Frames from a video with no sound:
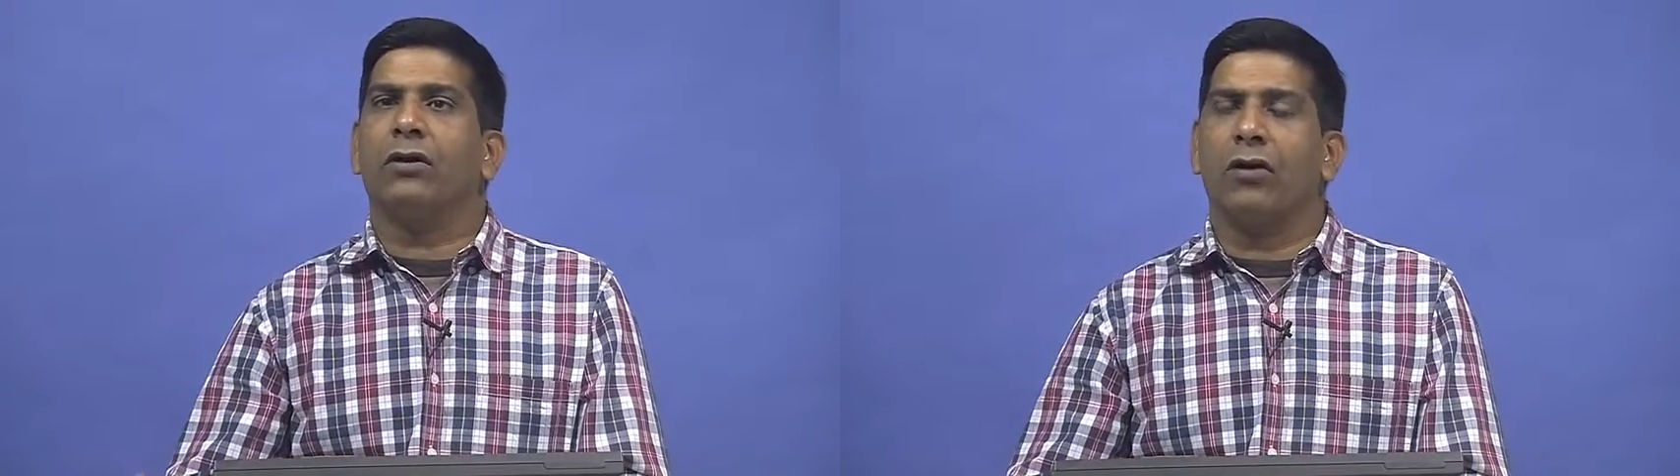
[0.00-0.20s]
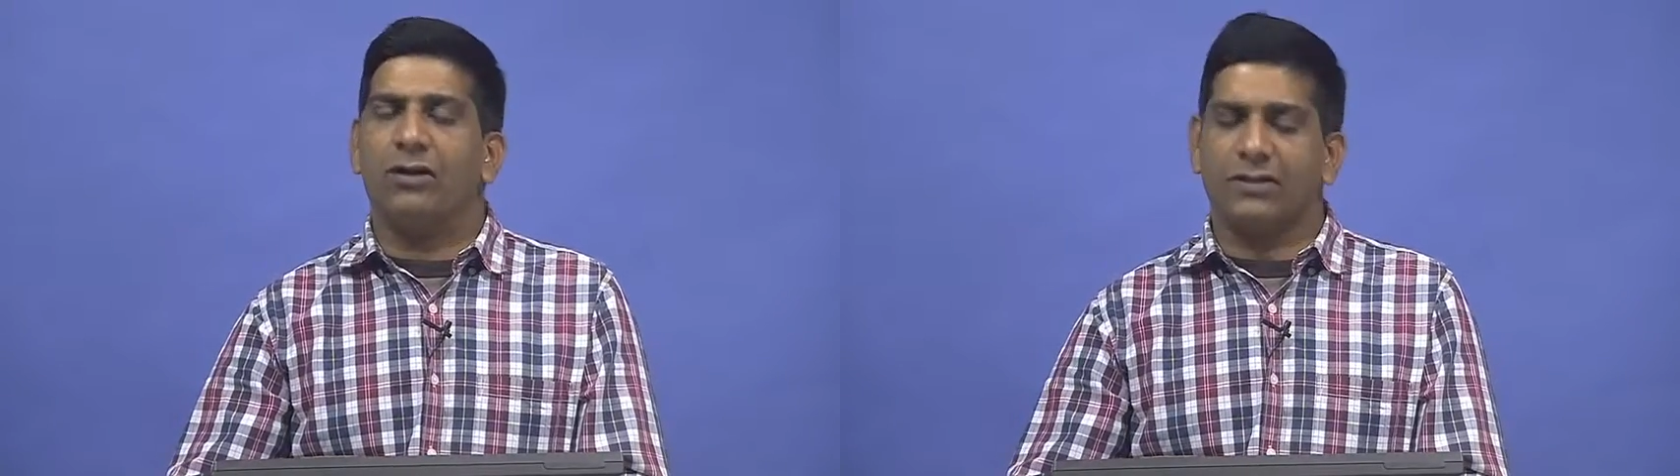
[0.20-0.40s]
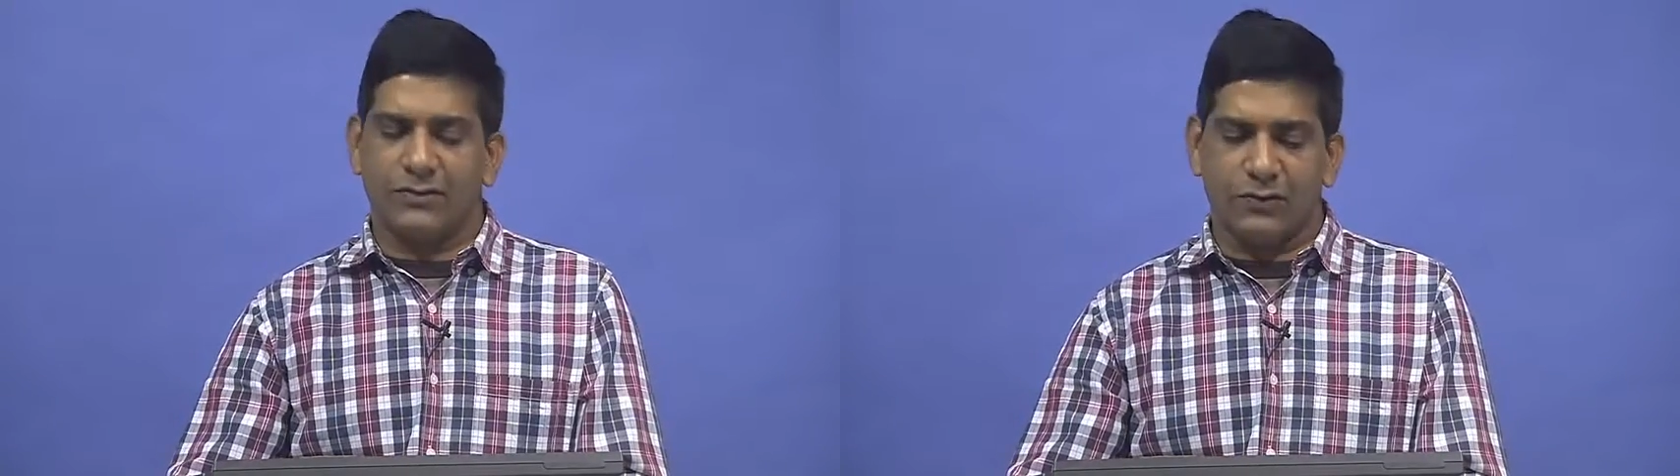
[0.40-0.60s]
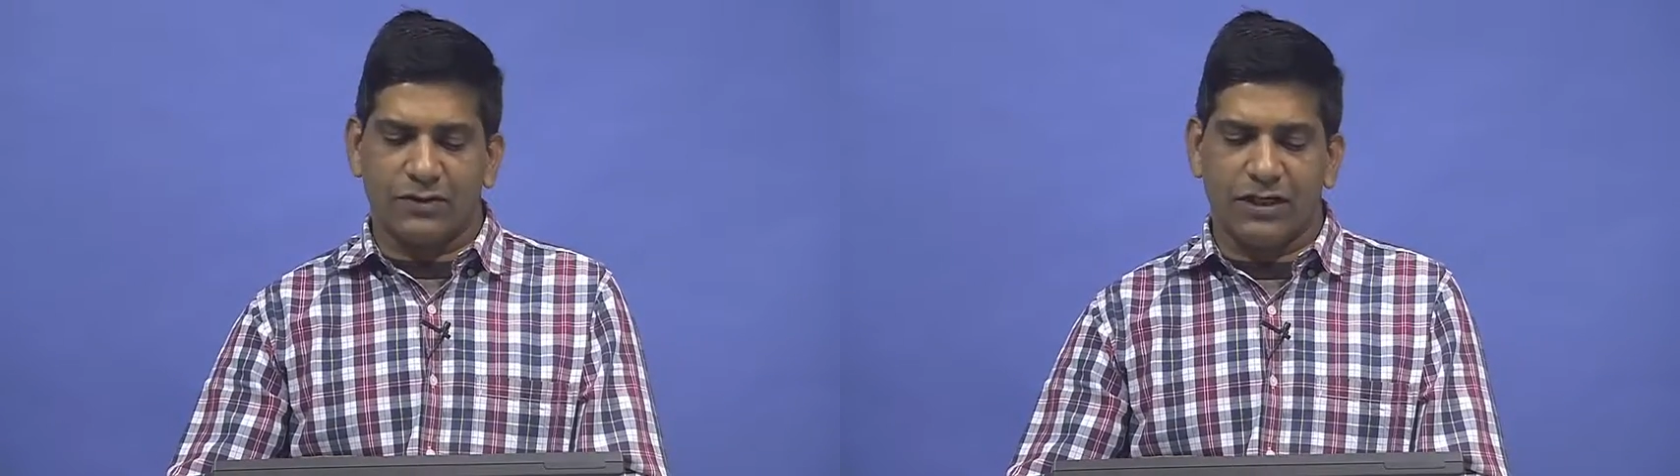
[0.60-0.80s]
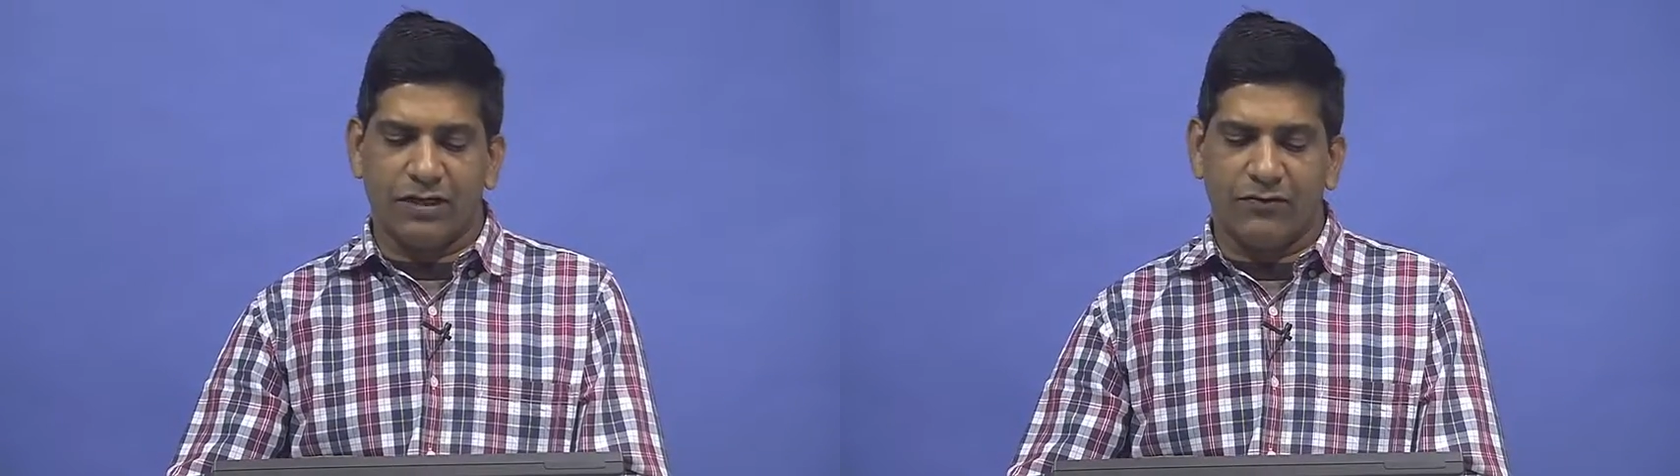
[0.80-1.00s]
costs
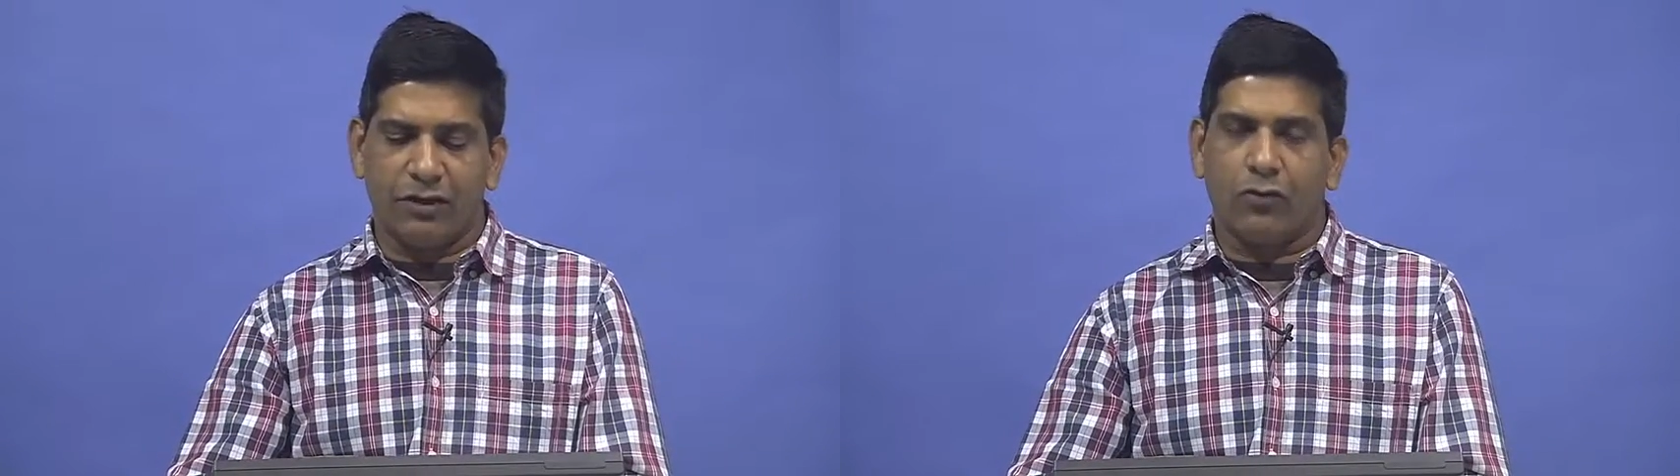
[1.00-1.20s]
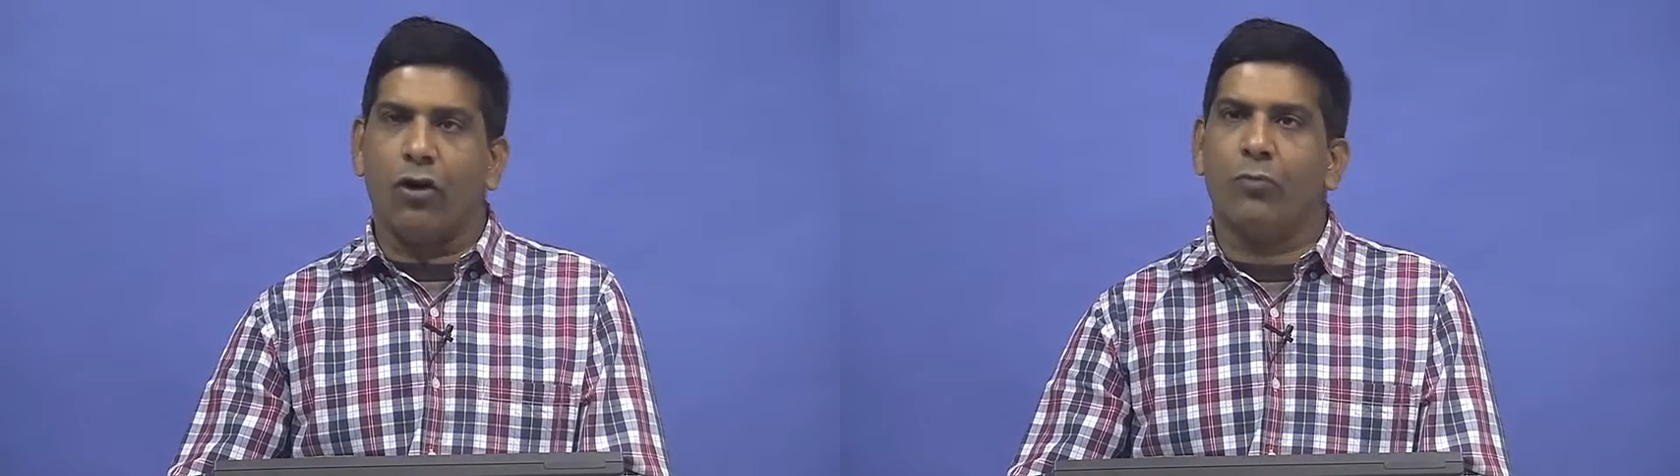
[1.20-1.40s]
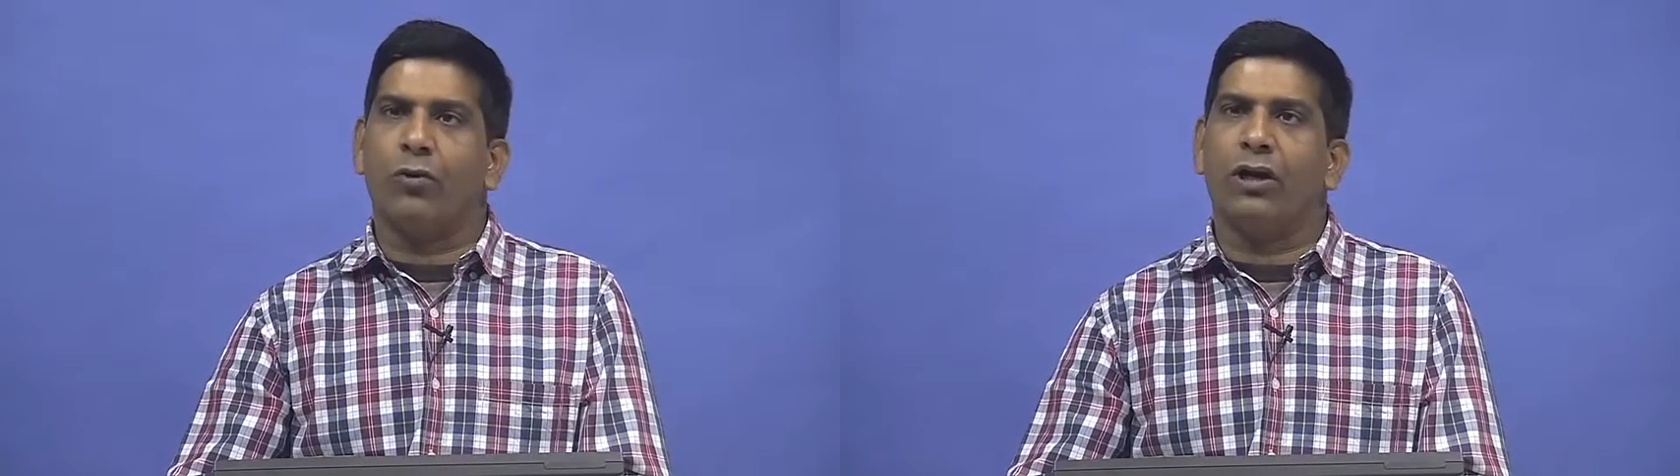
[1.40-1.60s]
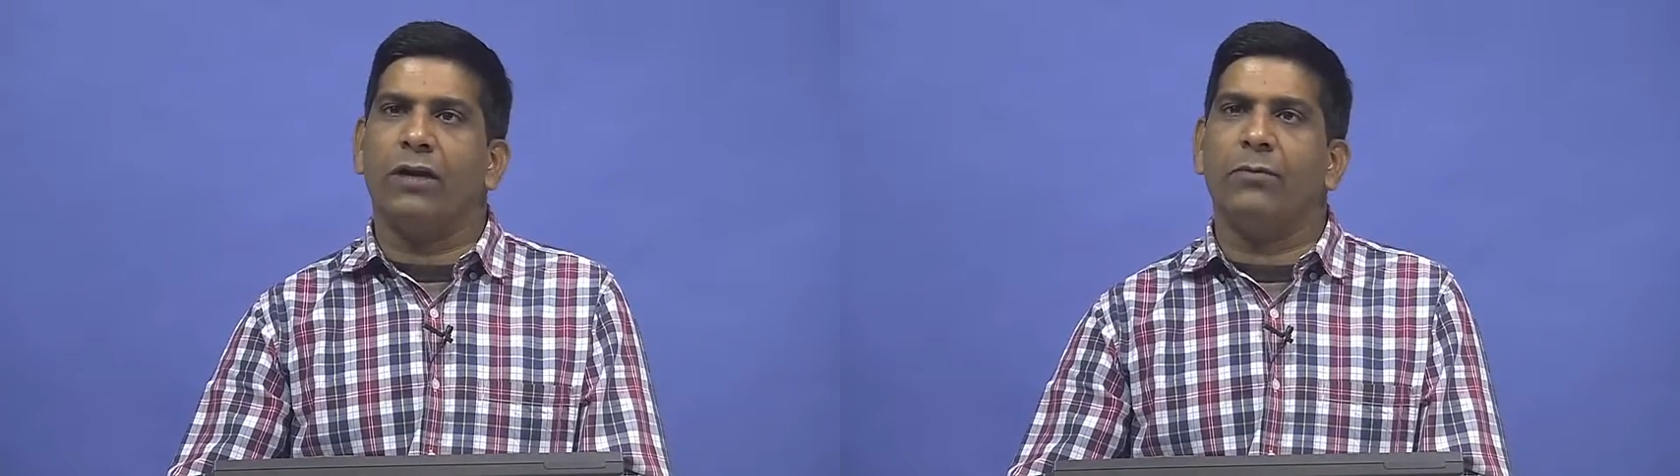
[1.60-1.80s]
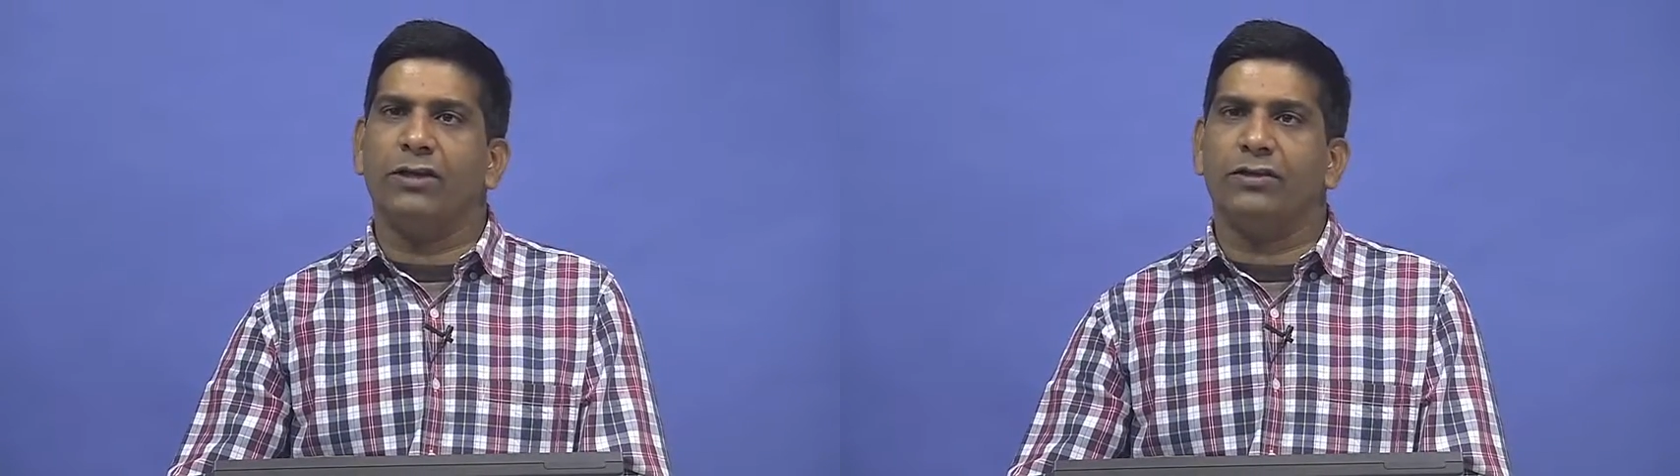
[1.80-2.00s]
associated with the corporate
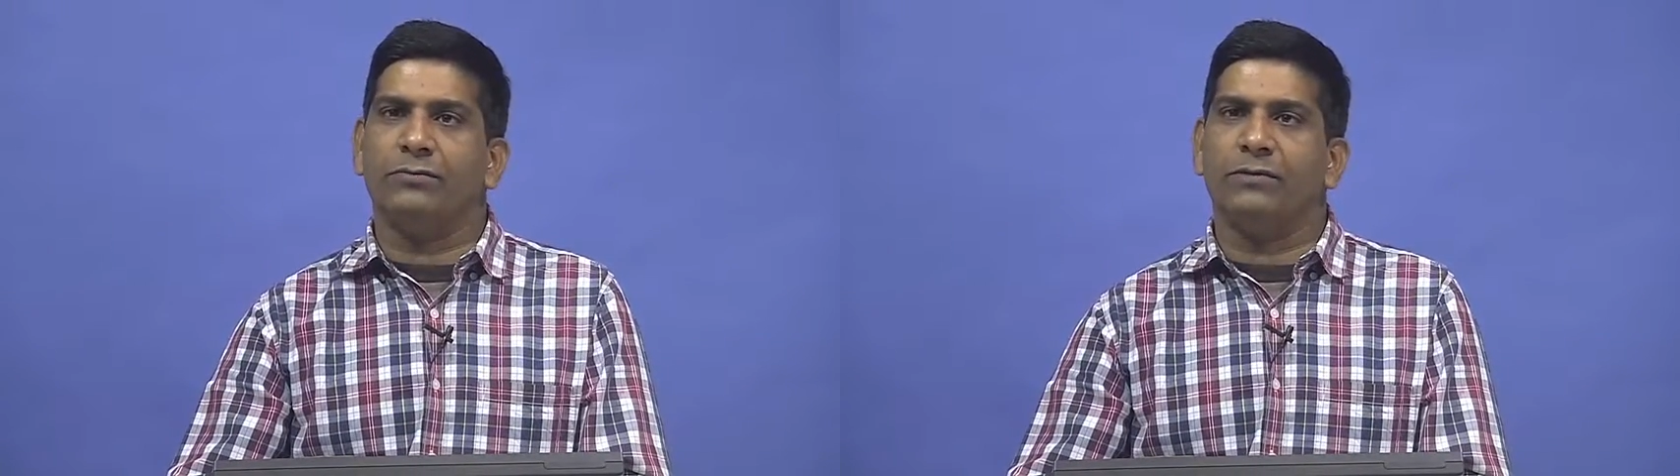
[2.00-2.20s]
image.